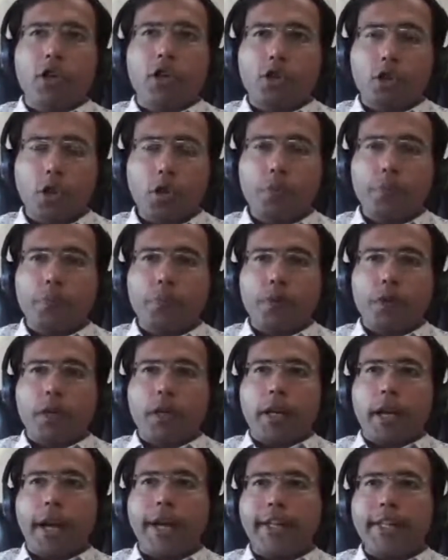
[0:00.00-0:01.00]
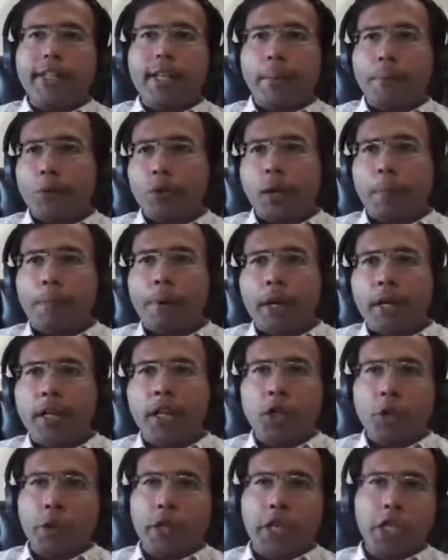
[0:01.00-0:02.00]
So it is up to the
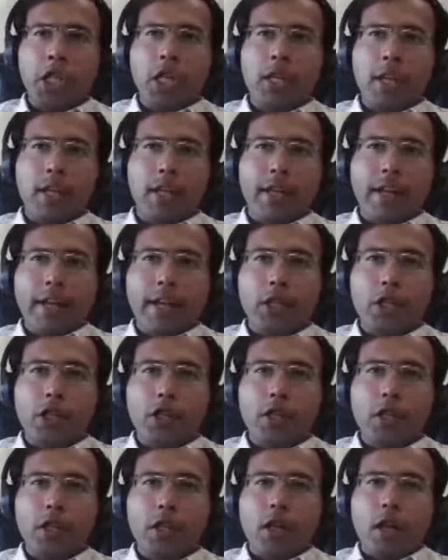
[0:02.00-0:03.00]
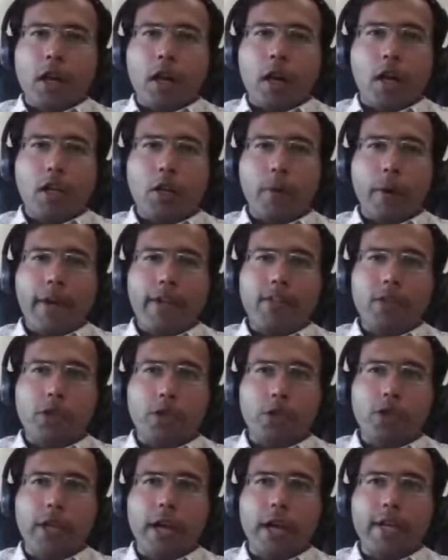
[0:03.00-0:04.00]
builder to initiate legal action. Otherwise,
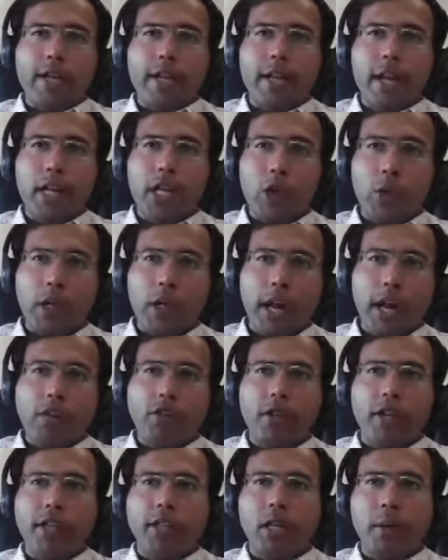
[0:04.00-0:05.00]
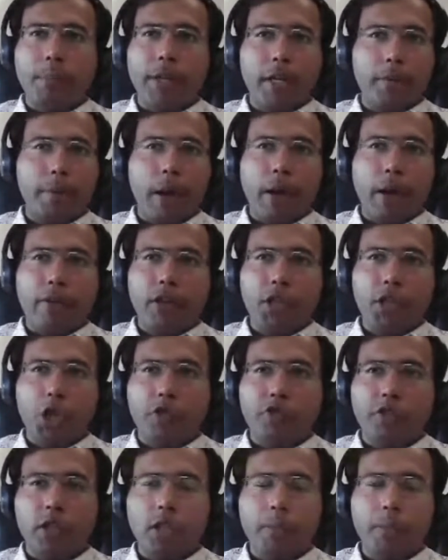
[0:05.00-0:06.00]
the society can unilaterally terminate by virtue
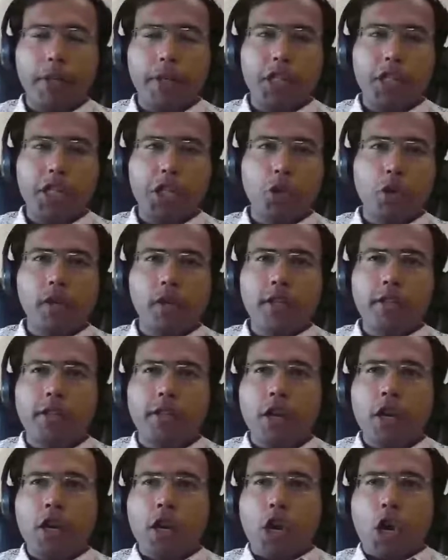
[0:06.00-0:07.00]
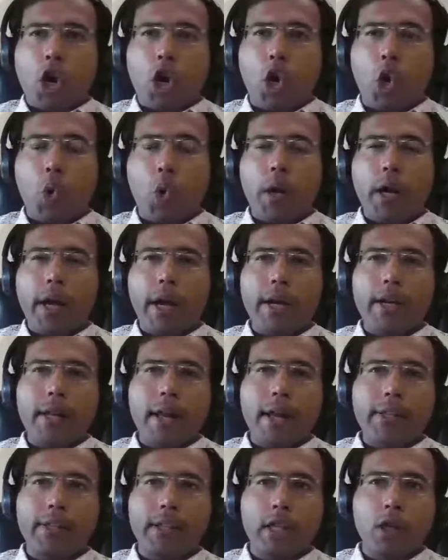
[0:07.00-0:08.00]
of a termination notice, go ahead,
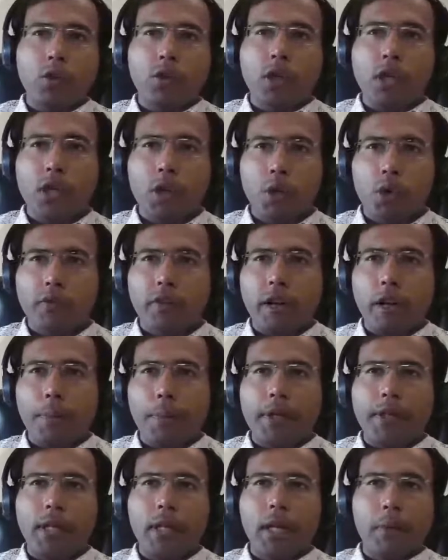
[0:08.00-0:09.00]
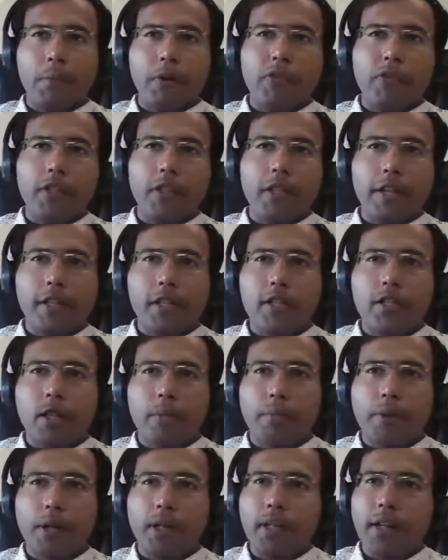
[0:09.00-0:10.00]
execute a new development agreement with the
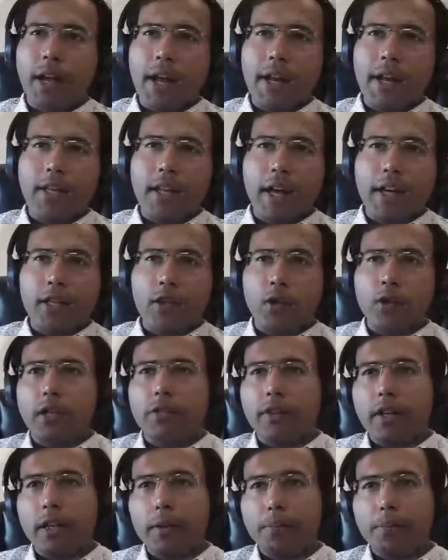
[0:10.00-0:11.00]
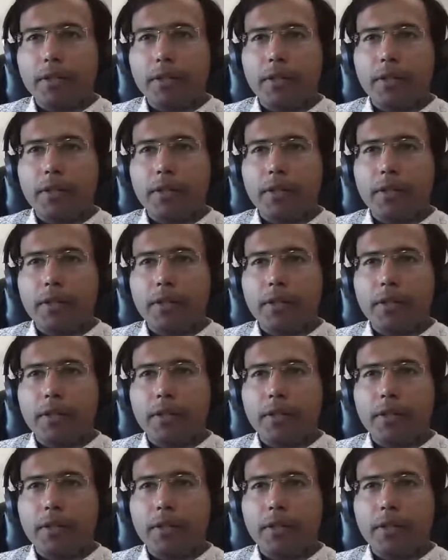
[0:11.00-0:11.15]
registered builder, and carry on the development.